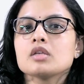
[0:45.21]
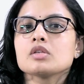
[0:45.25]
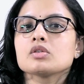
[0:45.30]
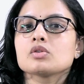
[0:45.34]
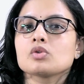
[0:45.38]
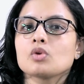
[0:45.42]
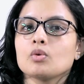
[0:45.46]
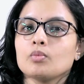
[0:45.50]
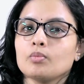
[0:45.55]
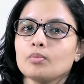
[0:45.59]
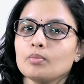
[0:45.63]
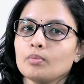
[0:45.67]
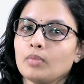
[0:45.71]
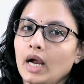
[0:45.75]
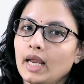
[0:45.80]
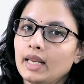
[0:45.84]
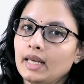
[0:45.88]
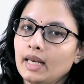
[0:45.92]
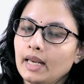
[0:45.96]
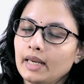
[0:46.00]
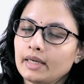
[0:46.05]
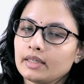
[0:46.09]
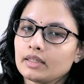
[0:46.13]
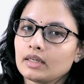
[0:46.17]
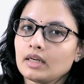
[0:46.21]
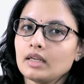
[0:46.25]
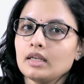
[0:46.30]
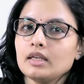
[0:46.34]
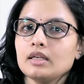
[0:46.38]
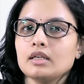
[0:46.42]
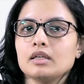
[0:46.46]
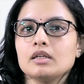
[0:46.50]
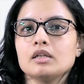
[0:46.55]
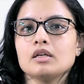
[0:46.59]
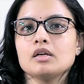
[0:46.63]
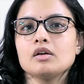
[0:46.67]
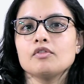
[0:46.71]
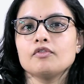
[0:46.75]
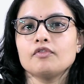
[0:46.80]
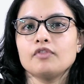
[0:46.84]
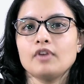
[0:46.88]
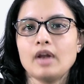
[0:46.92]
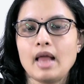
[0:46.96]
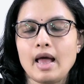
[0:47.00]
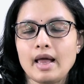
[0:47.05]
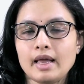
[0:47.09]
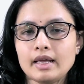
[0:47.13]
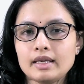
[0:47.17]
so bilateral
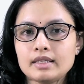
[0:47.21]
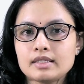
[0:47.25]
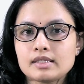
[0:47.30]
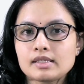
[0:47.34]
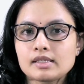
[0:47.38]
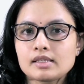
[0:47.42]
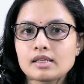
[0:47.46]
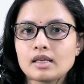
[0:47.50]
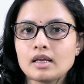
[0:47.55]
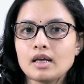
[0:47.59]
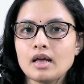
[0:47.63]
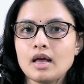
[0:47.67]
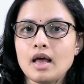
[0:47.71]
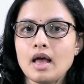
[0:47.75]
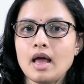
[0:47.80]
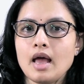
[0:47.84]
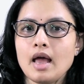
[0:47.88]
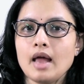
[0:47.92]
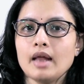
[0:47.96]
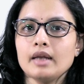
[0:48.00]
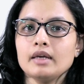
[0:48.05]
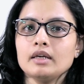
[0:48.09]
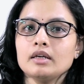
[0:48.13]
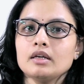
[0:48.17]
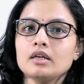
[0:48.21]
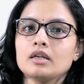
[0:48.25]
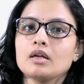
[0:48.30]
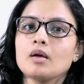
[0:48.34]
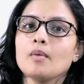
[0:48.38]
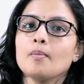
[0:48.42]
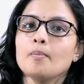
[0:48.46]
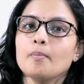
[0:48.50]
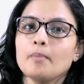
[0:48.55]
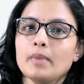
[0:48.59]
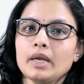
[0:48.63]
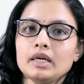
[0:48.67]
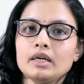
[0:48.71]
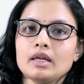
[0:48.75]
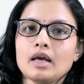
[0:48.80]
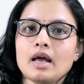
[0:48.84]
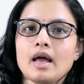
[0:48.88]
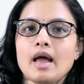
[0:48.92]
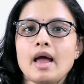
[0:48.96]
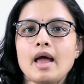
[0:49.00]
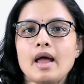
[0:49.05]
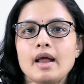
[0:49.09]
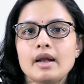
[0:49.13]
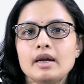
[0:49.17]
flanks and mid
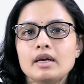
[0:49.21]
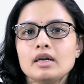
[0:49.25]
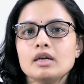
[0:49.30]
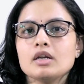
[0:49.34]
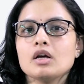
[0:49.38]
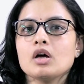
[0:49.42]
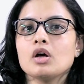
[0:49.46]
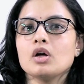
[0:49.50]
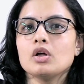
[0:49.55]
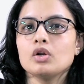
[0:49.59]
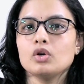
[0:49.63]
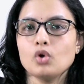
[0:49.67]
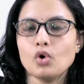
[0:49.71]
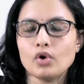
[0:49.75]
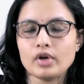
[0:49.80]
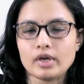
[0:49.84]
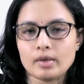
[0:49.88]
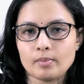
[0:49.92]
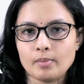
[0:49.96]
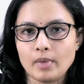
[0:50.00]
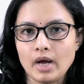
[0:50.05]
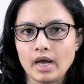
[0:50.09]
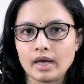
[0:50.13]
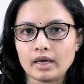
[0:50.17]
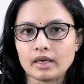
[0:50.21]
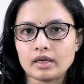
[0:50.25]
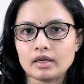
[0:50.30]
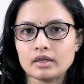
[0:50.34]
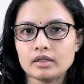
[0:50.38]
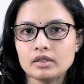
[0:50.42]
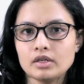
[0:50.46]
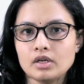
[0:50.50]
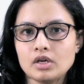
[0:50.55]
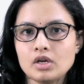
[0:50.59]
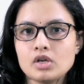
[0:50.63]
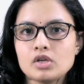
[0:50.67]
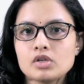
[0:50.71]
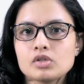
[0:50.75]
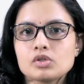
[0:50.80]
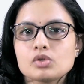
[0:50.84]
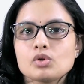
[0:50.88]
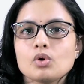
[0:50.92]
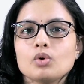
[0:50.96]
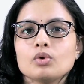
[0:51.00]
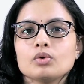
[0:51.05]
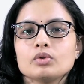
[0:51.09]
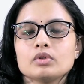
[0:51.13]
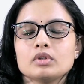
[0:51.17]
and lower back.
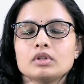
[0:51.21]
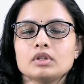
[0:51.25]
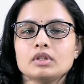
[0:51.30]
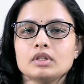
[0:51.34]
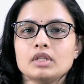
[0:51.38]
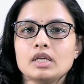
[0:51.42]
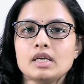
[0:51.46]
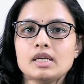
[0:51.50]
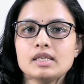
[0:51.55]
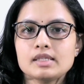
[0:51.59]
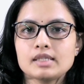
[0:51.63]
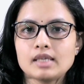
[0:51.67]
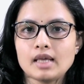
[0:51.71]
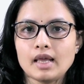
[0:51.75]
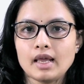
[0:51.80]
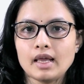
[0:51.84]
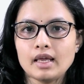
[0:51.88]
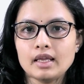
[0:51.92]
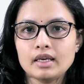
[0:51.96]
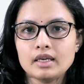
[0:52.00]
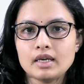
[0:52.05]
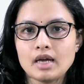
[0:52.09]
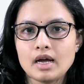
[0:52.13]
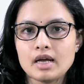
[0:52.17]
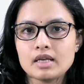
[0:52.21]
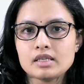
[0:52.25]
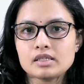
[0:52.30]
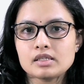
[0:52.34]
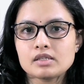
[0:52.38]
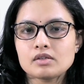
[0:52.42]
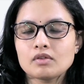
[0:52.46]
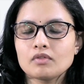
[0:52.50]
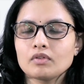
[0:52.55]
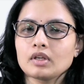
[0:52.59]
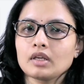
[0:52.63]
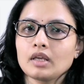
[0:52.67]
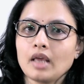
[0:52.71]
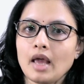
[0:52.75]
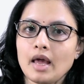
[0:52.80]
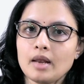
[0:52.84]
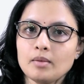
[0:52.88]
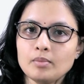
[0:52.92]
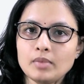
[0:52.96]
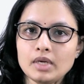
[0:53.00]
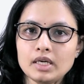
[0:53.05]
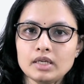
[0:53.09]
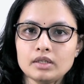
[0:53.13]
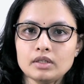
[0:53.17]
So, these areas
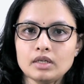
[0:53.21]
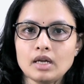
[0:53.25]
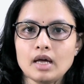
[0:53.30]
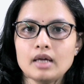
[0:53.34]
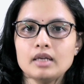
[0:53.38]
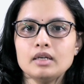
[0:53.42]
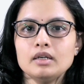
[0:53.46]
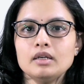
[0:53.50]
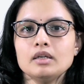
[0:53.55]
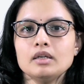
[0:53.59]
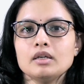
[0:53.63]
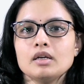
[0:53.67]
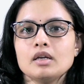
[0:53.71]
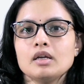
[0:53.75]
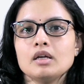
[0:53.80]
can be done